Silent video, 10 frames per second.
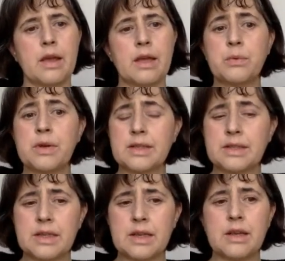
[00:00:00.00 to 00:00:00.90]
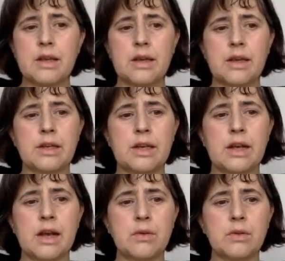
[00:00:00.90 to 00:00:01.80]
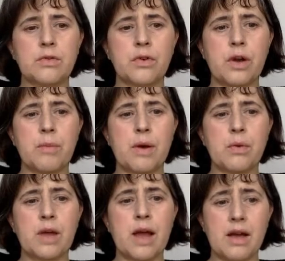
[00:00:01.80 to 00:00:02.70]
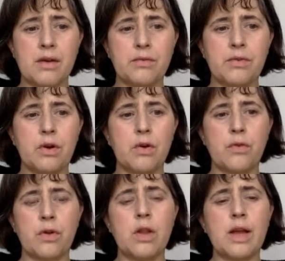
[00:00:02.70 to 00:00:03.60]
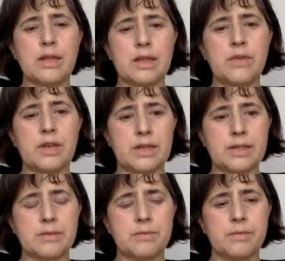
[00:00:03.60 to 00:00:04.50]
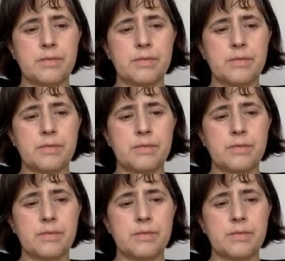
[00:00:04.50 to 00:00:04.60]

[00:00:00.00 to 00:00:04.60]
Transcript: As you can see, it accounts for about half of all activities.